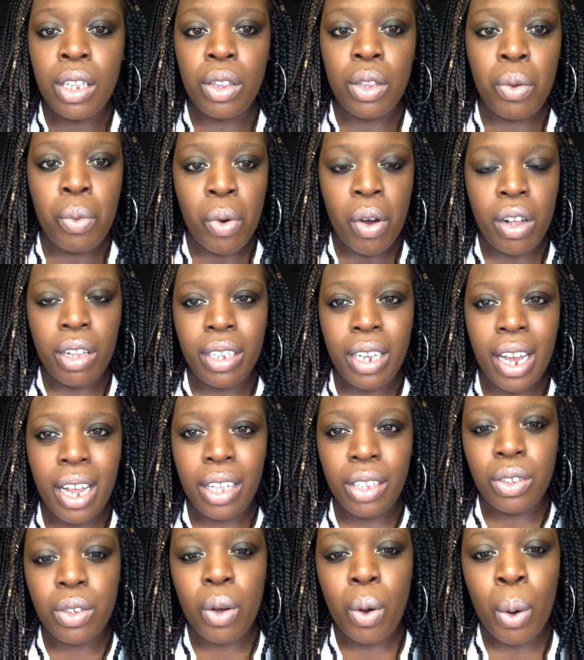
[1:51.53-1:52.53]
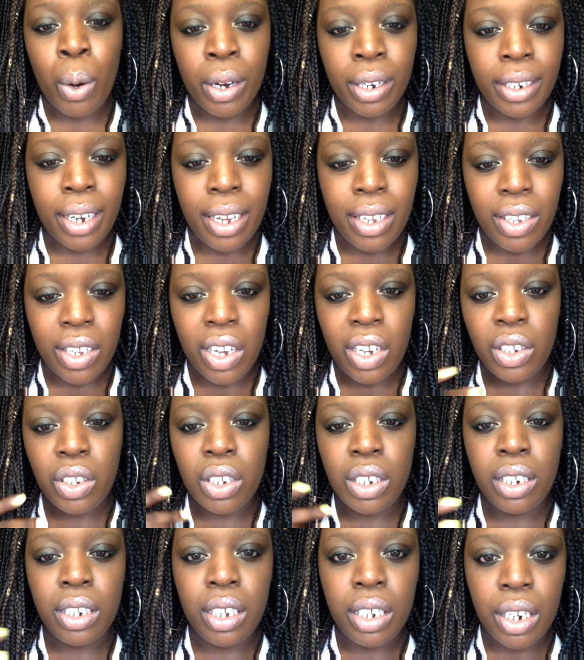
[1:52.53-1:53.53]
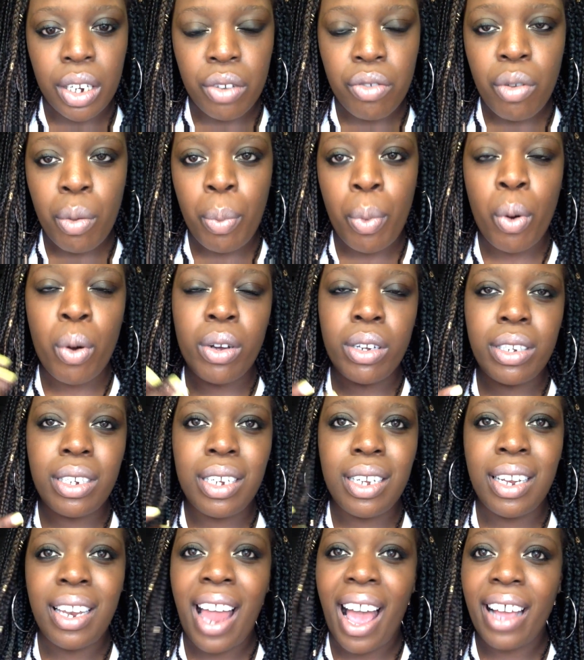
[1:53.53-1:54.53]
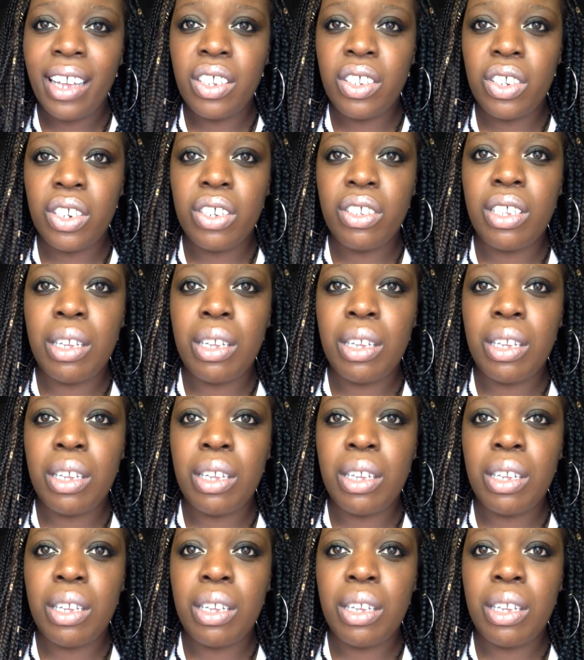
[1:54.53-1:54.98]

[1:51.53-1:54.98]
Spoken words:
the World Health Organization did a report last year,